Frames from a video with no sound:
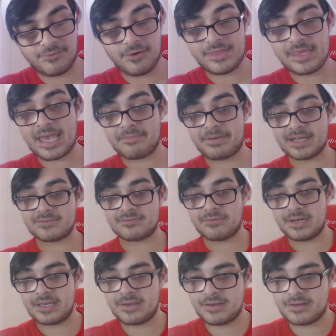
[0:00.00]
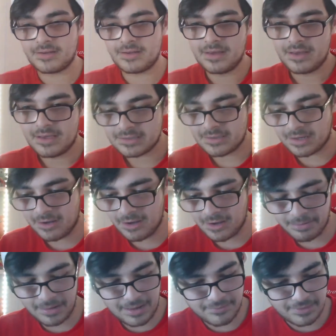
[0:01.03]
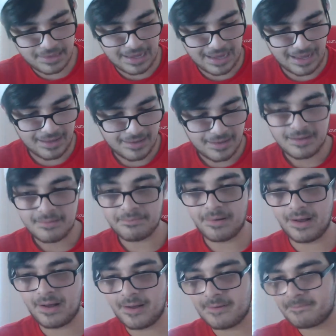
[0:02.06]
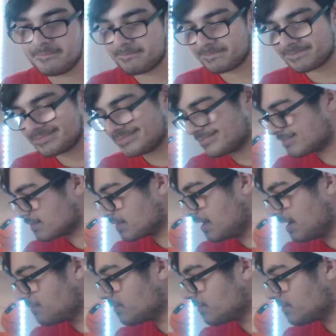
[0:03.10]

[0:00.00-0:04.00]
eight packs were really good. So I can't complain with that. But the other